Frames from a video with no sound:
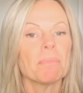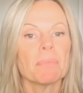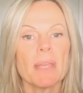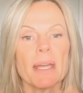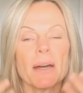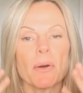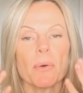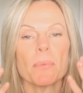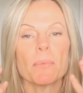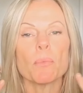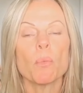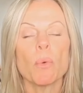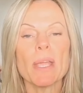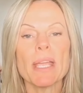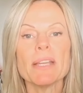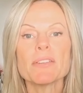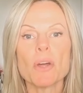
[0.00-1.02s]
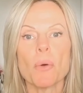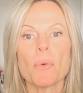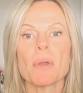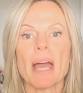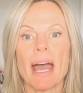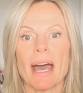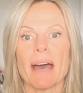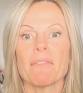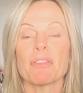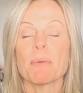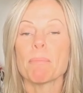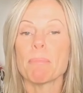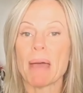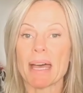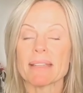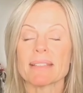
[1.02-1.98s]
Now, we don't have the
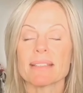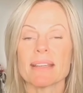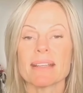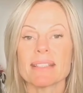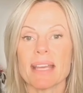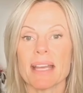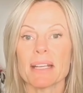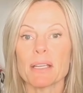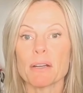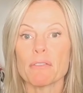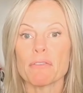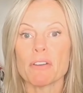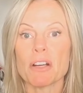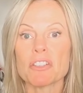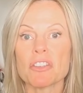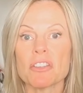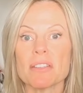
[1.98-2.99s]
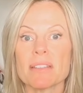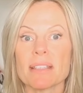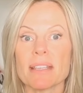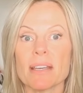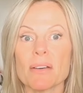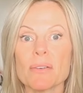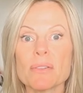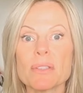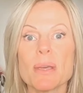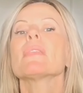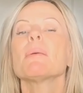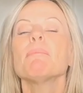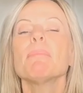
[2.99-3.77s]
best executive function skills,